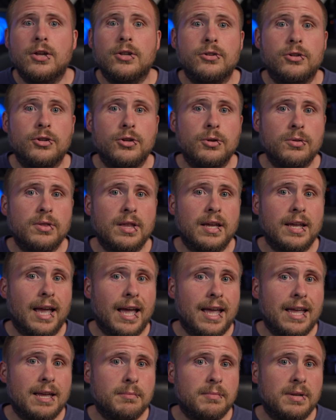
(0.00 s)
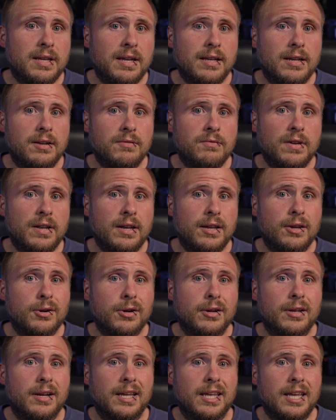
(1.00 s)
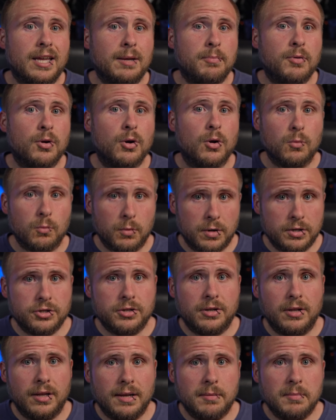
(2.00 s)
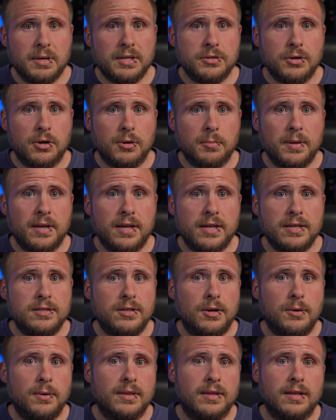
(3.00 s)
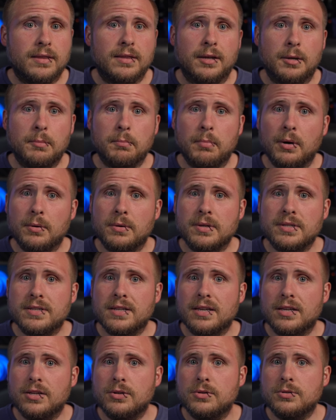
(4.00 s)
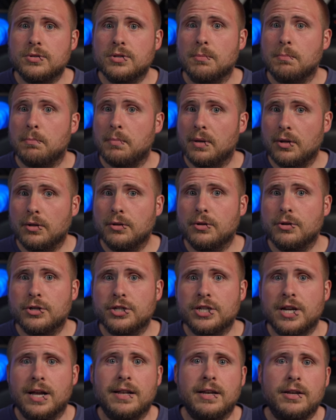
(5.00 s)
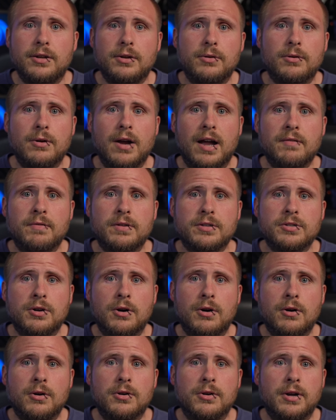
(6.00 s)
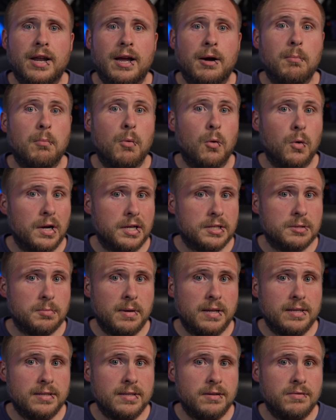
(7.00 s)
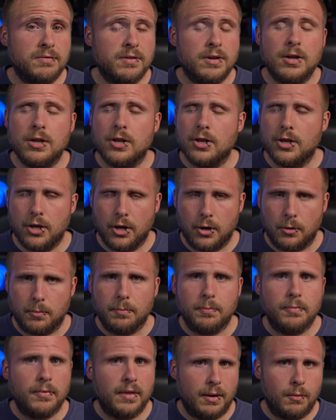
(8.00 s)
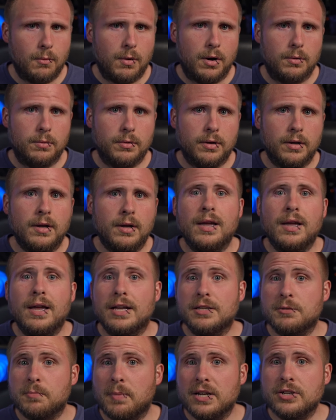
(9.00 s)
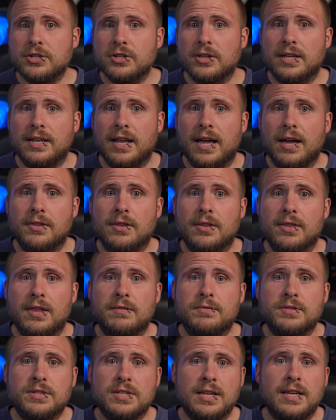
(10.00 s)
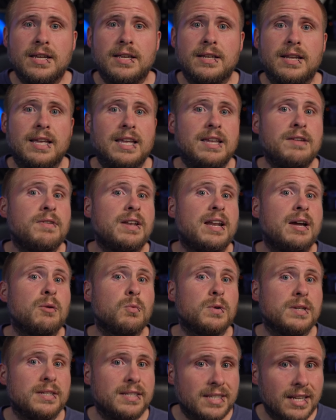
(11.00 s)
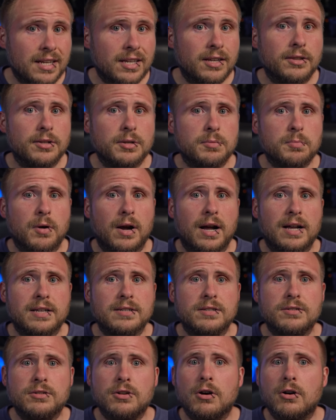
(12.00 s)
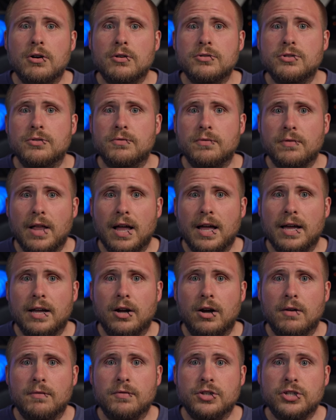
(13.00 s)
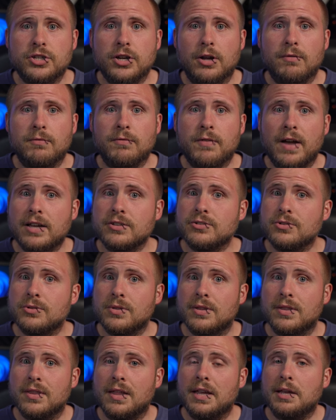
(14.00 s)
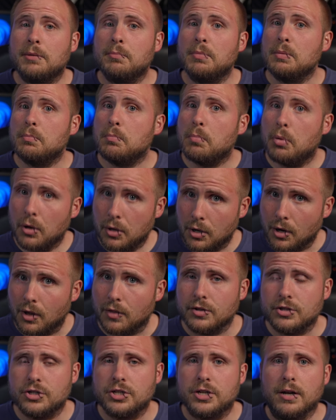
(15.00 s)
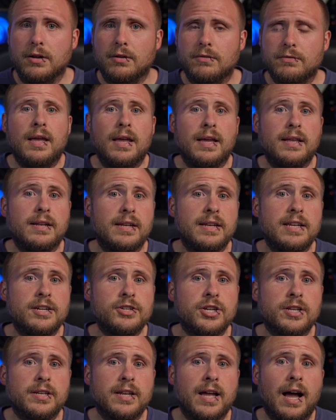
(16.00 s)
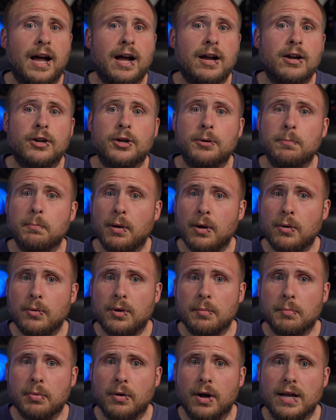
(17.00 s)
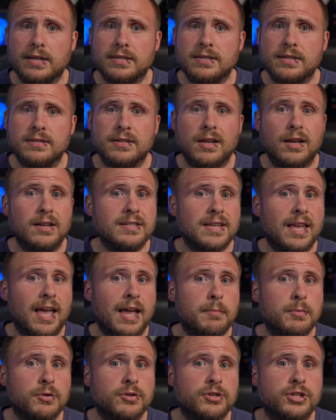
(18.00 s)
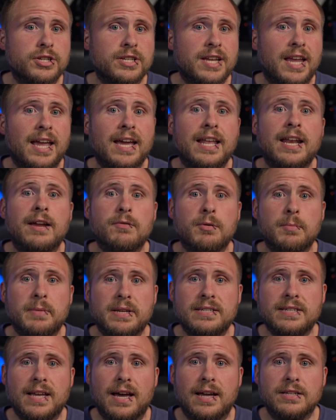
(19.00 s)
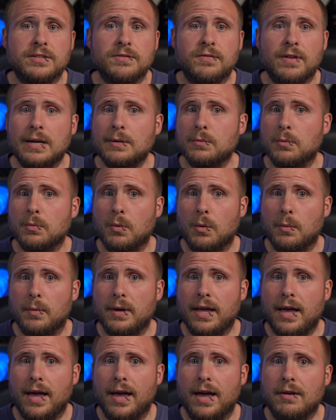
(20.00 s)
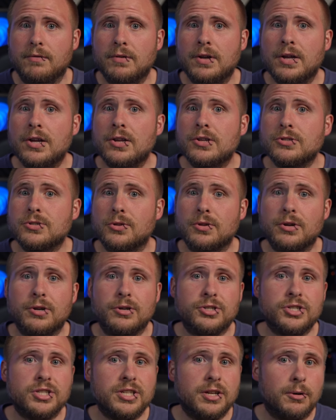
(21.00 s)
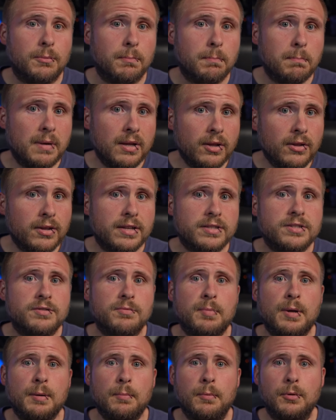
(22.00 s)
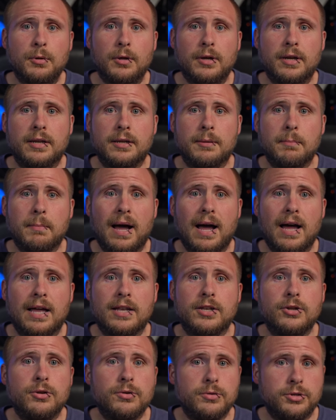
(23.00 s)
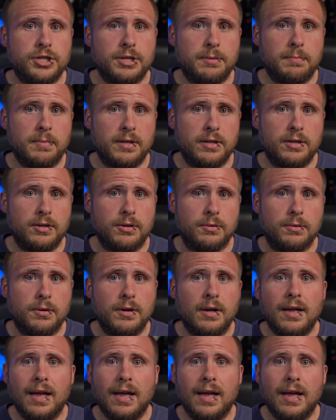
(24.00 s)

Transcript: Do you think AMD and NVIDIA are going to keep their original MSRPs knowing that the components they use to build your shiny new graphics card are now more expensive? No, they won't. Especially now that they've seen, even at ridiculous prices, cards are flying off the shelf faster than they can be put on the shelf. In addition to higher component prices, us gamers just can't ever be satisfied with what we have, so there are still millions of people looking to buy a new GPU.